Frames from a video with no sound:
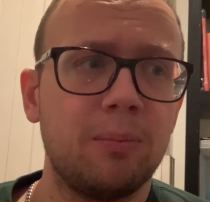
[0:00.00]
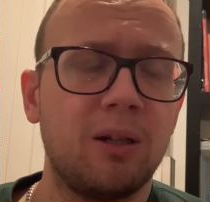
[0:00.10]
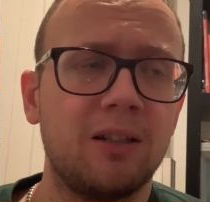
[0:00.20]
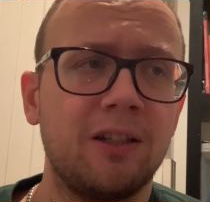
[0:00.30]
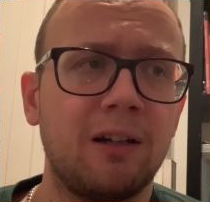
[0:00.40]

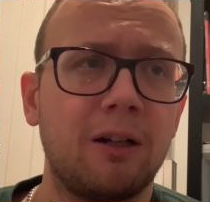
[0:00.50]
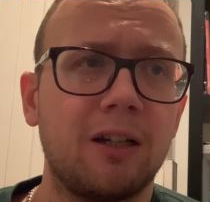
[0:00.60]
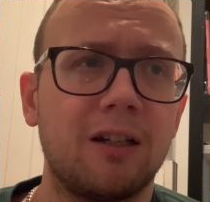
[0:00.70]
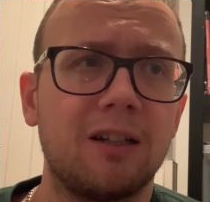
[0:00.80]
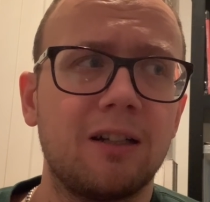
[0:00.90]
but
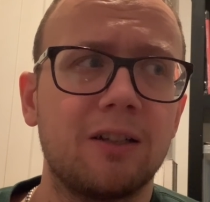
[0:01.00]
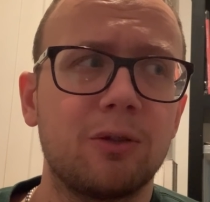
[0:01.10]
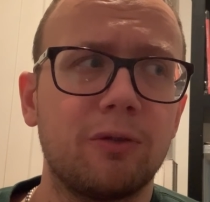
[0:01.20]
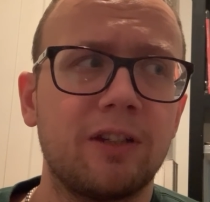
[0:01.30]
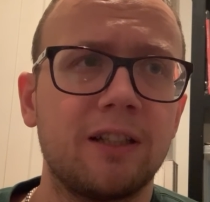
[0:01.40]
I
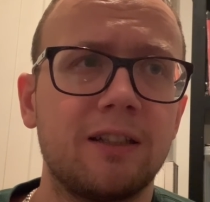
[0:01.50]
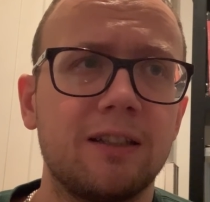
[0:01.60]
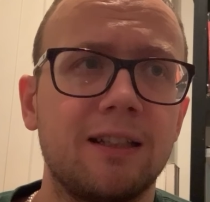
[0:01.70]
sort of think